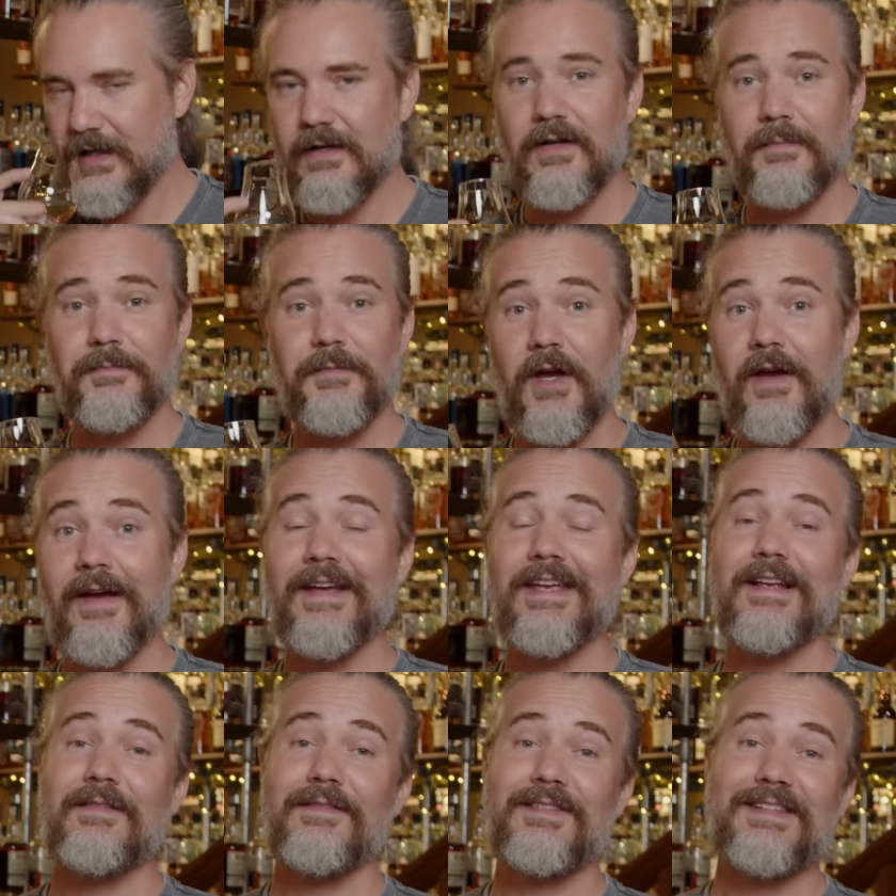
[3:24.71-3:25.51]
like I'm
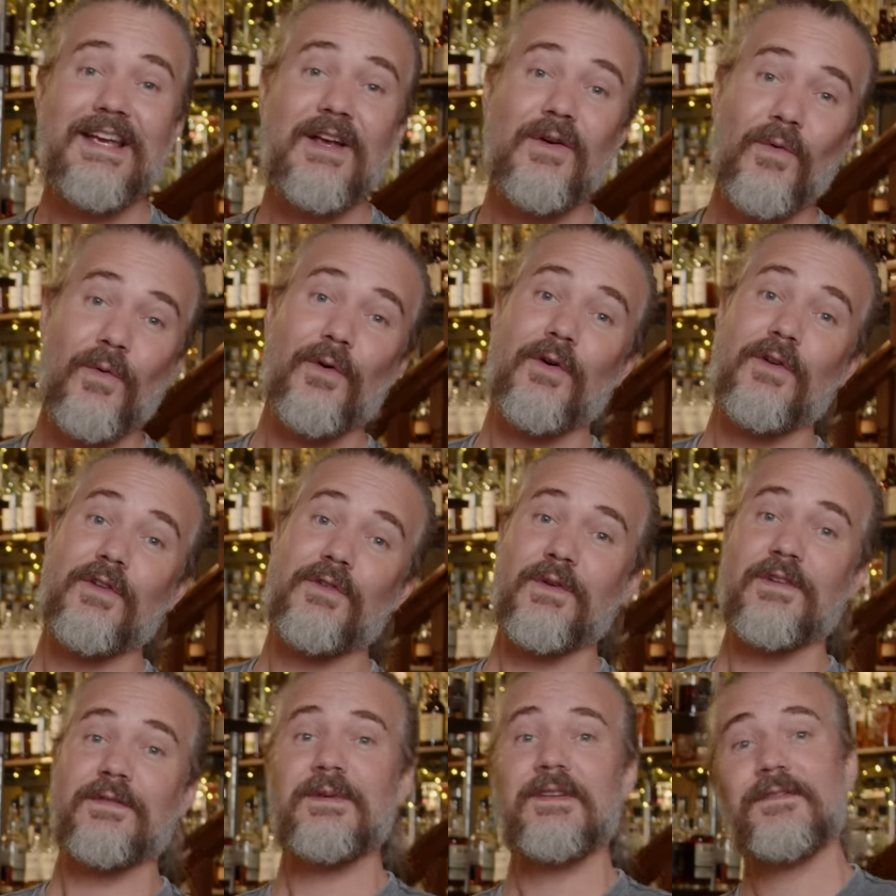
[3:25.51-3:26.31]
talking, saying words
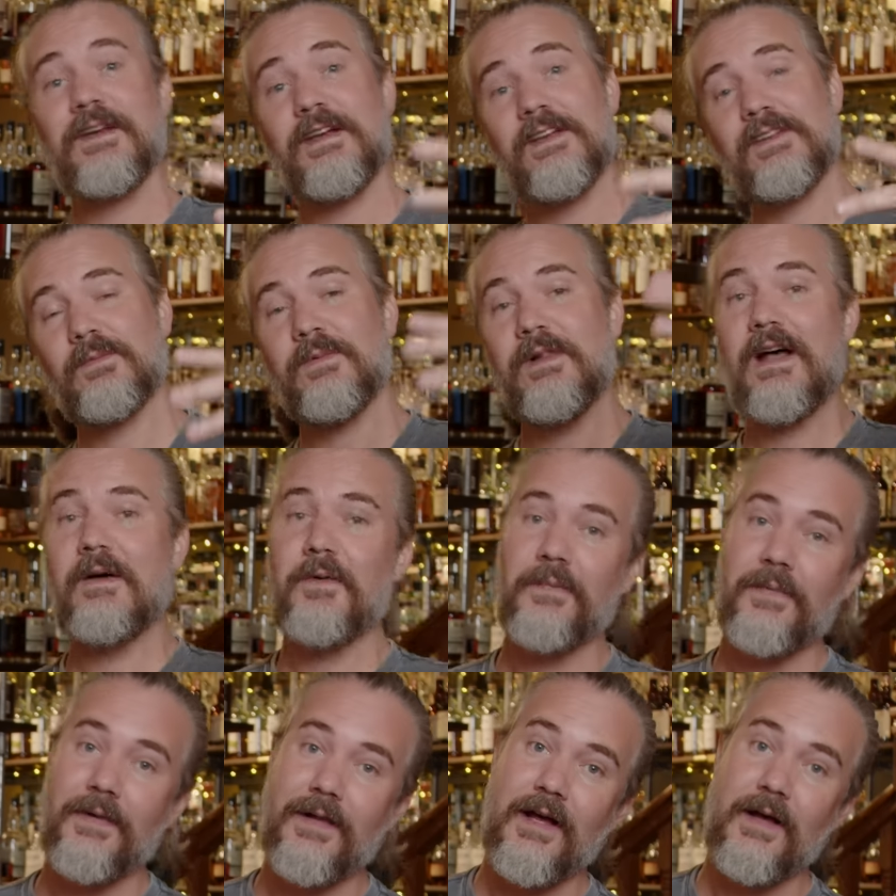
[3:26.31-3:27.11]
with my face, blah,
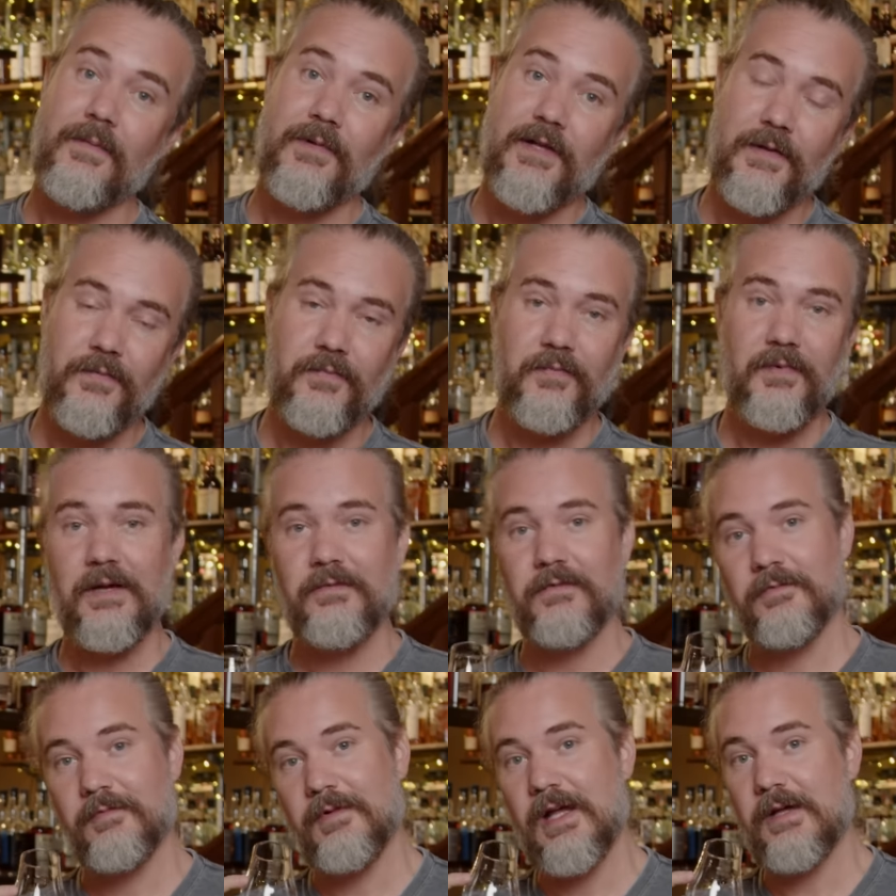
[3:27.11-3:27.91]
blah, blah, blah, blah,
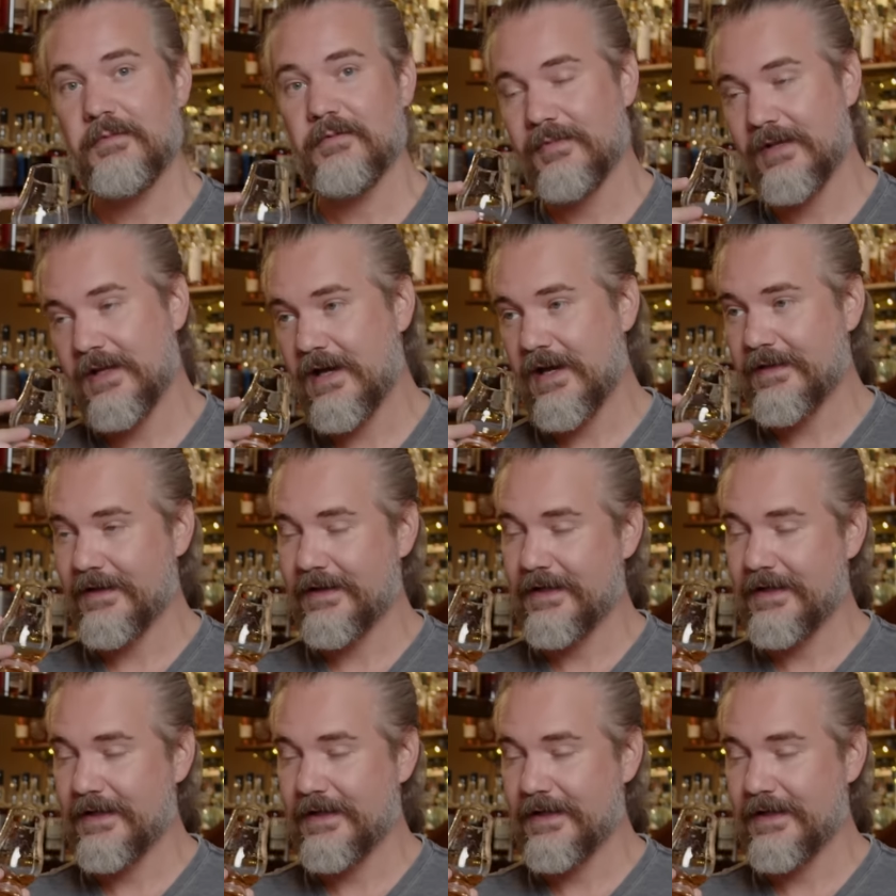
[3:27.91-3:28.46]
blah, blah, blah, blah, and then